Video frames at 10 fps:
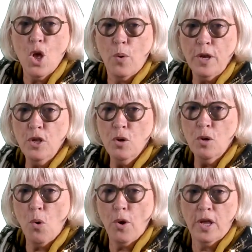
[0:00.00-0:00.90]
When you are
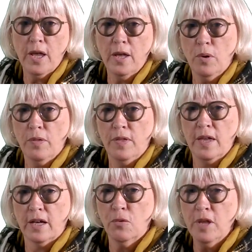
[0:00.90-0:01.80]
working with the
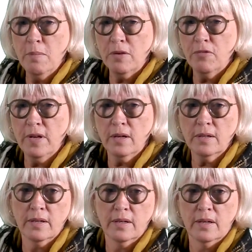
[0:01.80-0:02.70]
agreement
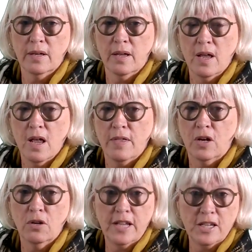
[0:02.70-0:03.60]
field, the
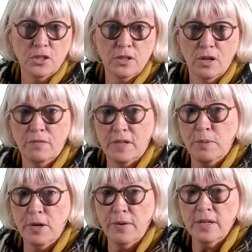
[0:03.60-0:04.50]
collection of
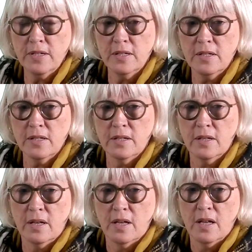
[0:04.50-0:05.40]
experiences,
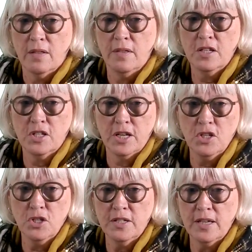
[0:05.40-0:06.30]
the
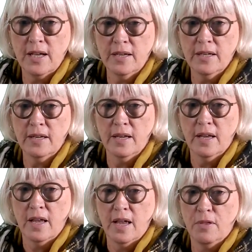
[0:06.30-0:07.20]
intention target,
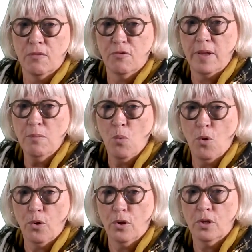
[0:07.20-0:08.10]
and the
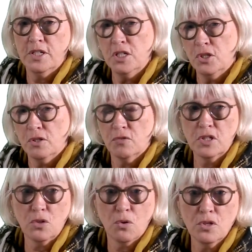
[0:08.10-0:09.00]
framework, conditions,
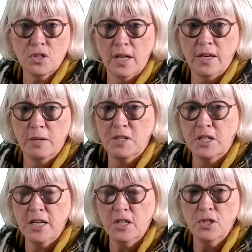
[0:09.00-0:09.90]
resources, and
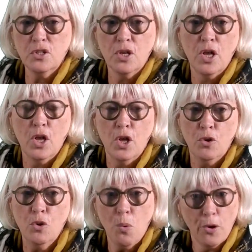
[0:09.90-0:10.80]
limitations,
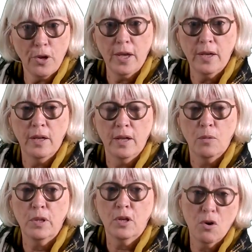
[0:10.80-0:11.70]
you're working
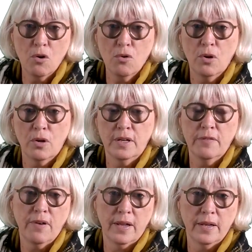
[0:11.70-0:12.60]
with
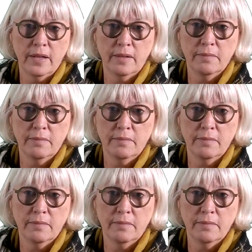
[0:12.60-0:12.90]
co-defining.